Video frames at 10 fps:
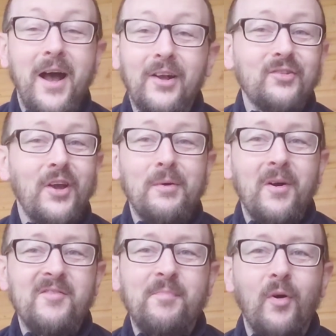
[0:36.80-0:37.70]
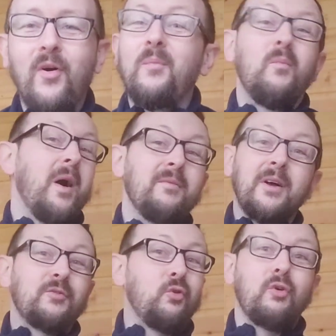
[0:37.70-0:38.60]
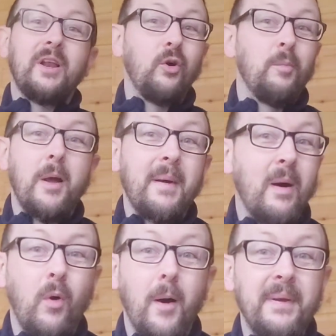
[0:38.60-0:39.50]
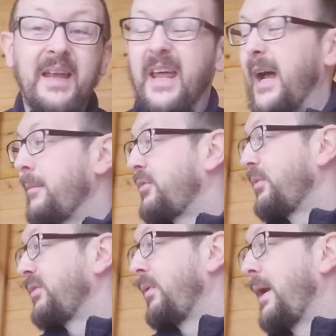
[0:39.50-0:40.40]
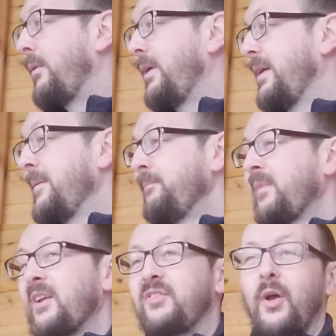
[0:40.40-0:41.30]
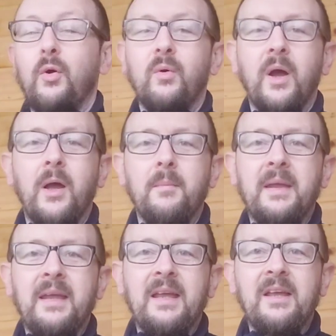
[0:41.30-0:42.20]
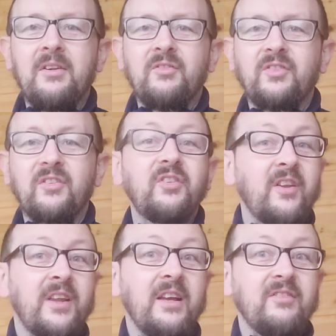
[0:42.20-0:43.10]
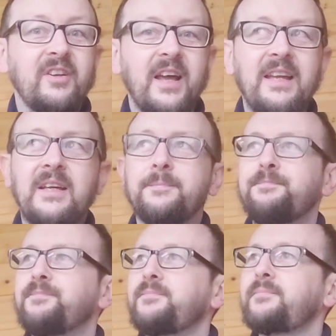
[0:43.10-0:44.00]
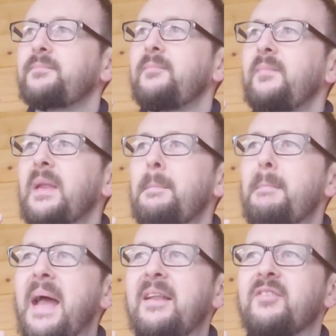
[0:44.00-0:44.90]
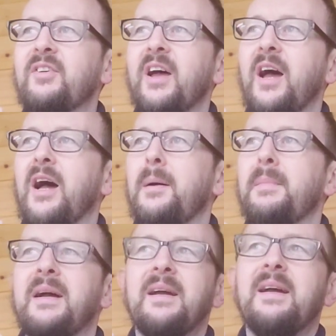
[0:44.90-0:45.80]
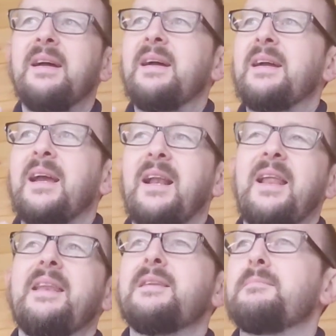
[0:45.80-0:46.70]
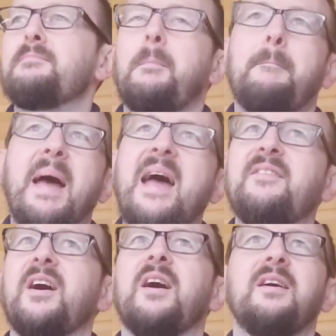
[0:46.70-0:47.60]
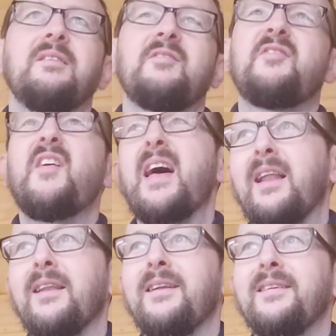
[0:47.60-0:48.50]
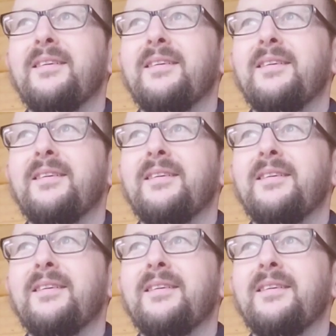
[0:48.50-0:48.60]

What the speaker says: show you what I've bought and I'll talk a little bit about what I've been getting up to as well. So it is Sunday today. Met Clint, Pedder, Phil,